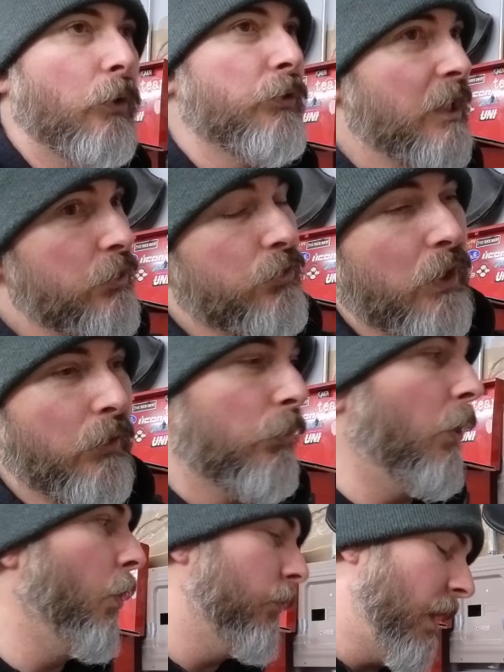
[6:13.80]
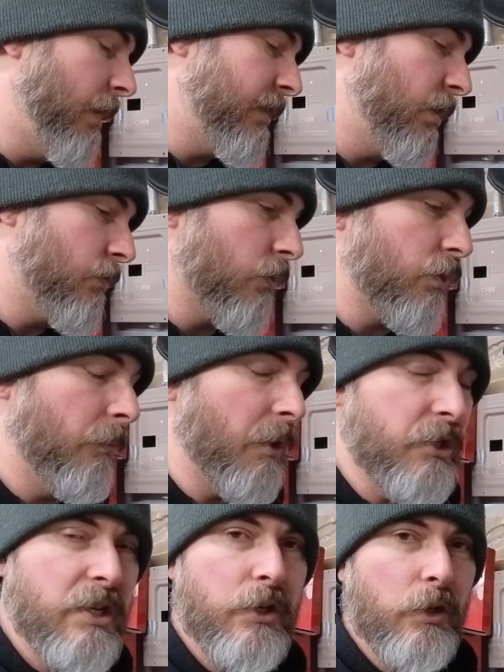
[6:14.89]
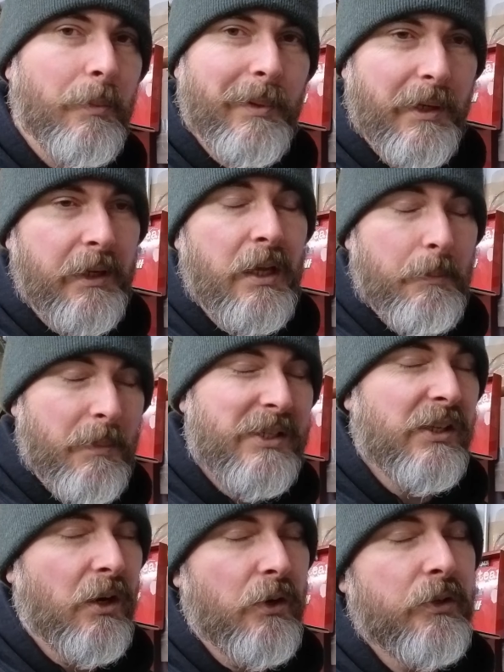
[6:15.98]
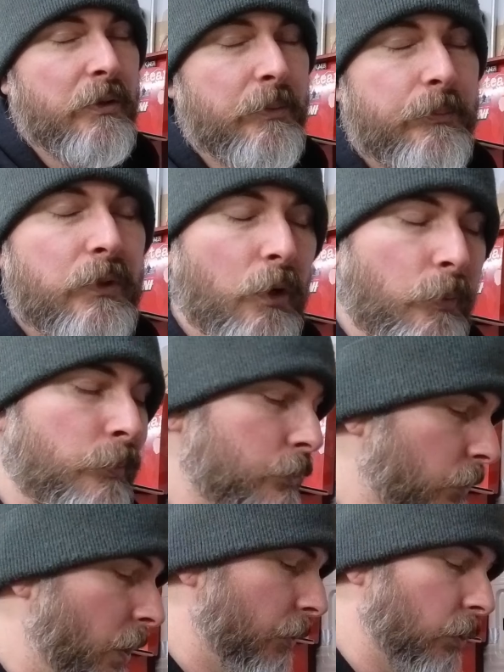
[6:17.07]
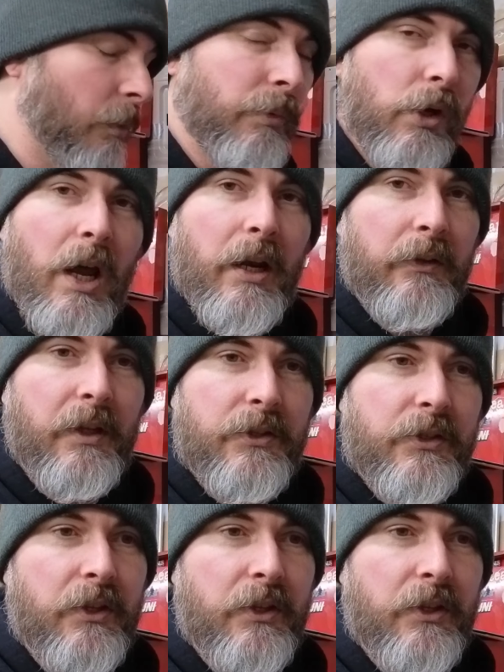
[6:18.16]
dangerous on the road, not dangerous so much here, but makes it hard to, turn out a good product that's